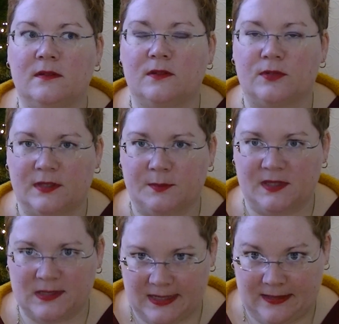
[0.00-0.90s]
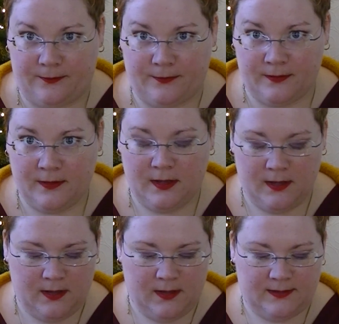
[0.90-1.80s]
Christmas Eve.
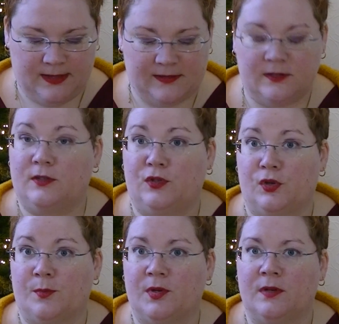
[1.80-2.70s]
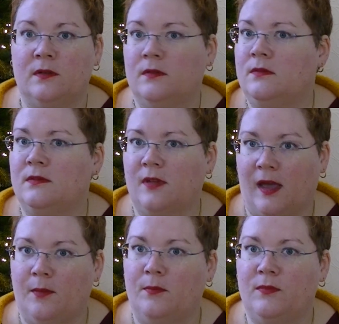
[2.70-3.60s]
That's the German
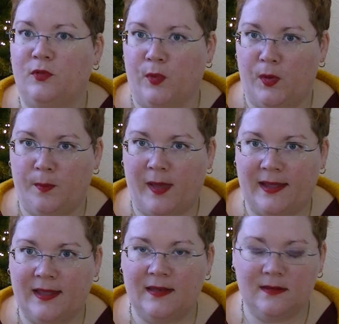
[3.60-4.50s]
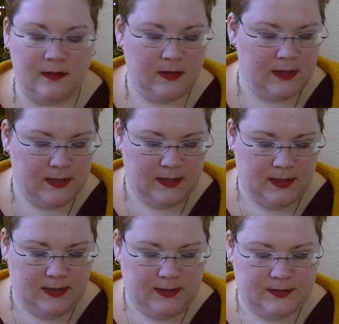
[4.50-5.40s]
time to unpack it.
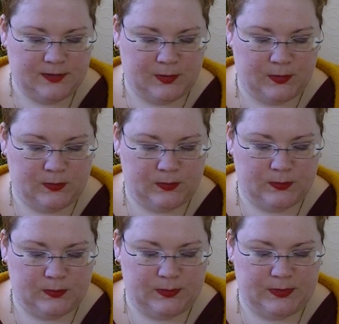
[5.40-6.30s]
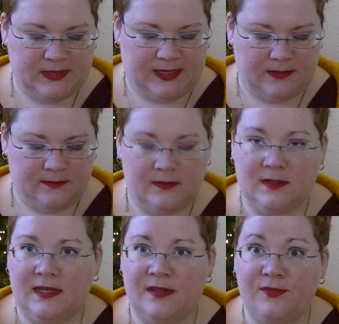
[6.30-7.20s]
So yeah,
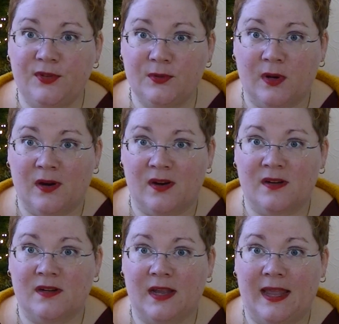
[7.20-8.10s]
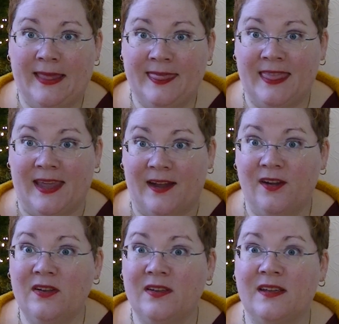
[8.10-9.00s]
if you are in
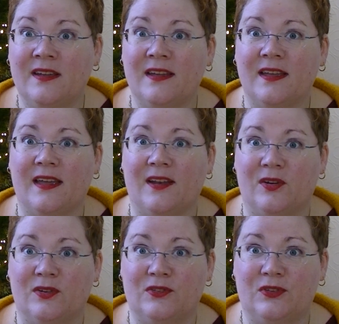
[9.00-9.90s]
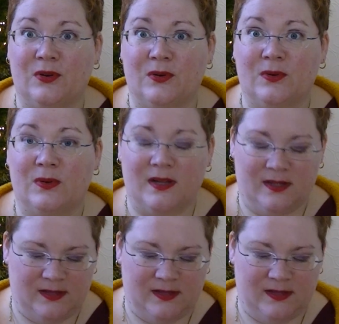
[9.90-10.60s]
there and also